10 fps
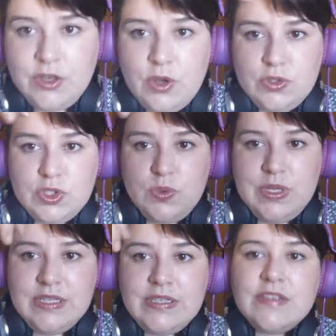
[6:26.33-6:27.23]
mostly
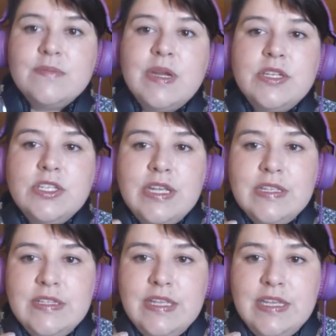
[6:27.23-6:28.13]

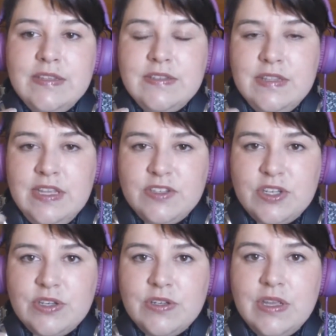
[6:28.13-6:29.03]
plastic, and the
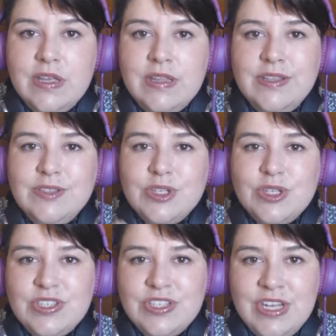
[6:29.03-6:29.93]
pleather here,
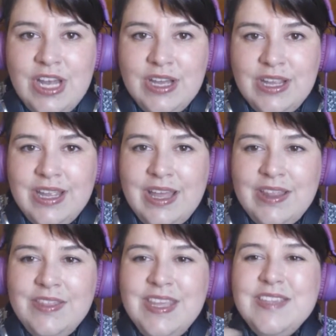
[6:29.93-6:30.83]
and they
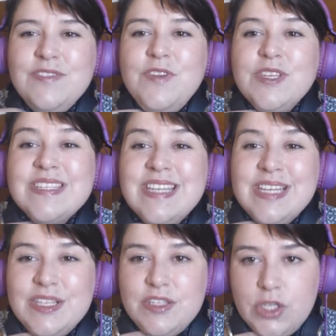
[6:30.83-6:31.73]
don't squeeze as
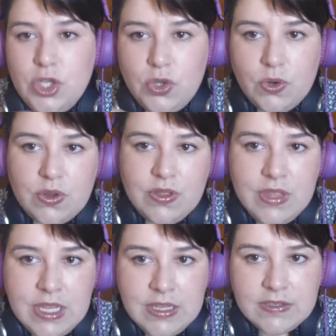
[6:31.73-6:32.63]
much as these.
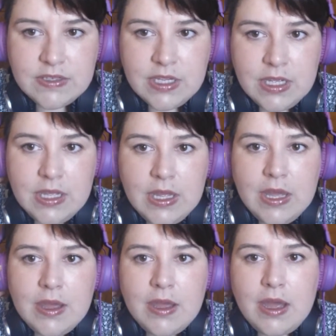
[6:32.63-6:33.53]
These are
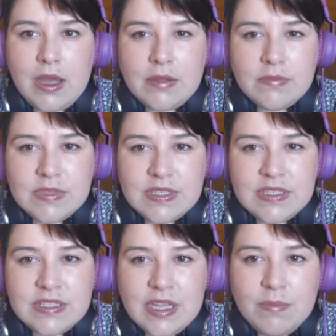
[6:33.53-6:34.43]
snug.
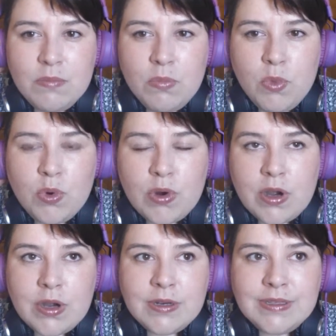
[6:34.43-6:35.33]
These feel snug and
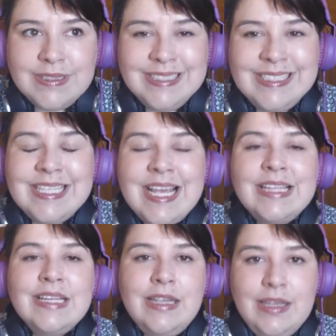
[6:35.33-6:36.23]
secure. These